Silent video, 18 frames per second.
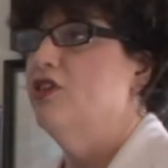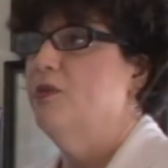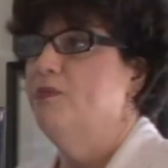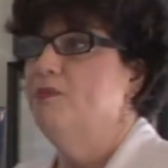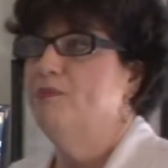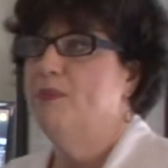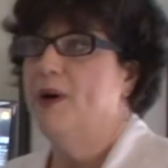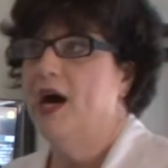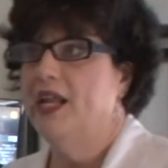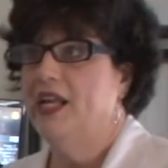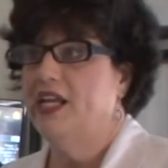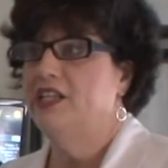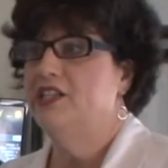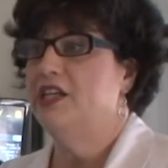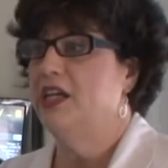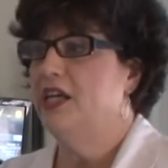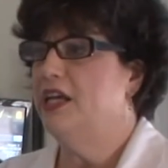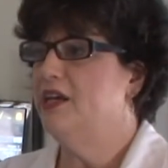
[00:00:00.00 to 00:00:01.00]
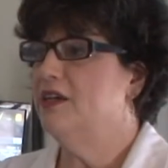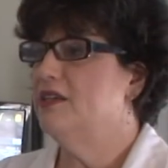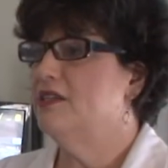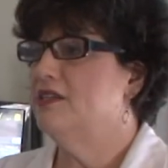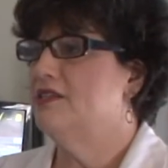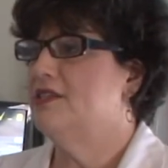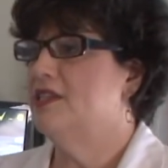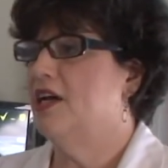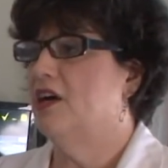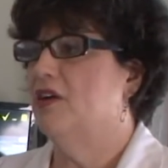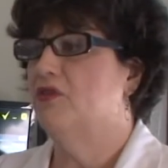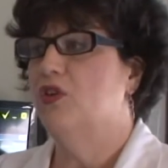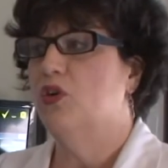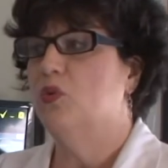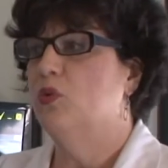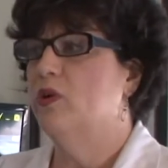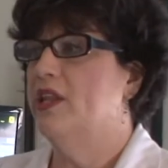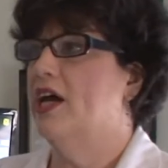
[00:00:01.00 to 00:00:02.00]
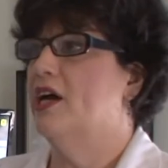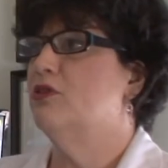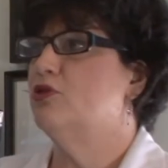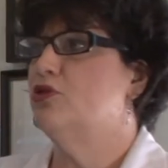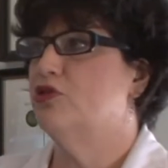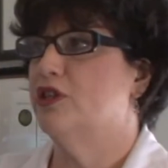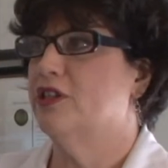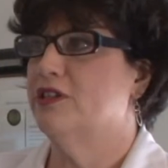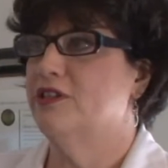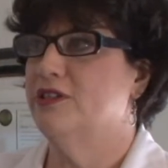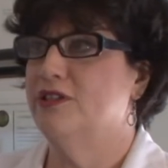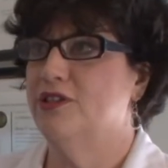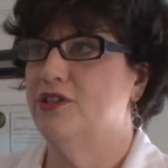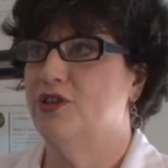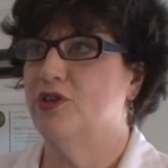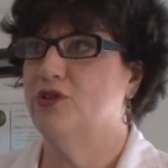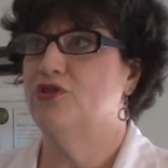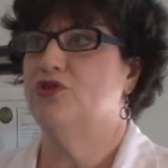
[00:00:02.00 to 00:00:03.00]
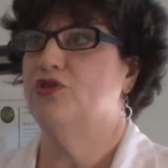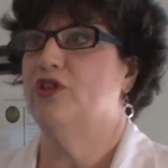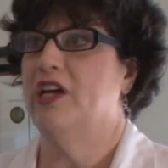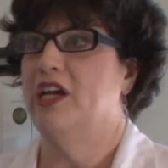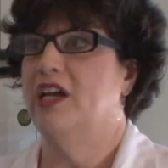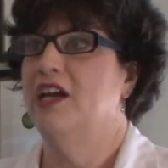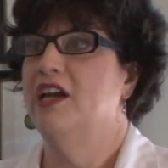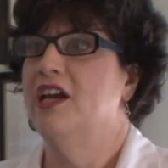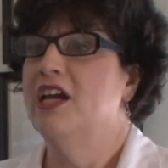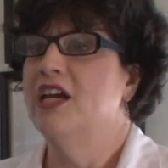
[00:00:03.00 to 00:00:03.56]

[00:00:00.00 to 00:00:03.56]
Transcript: the body to heal itself without drugs and surgery.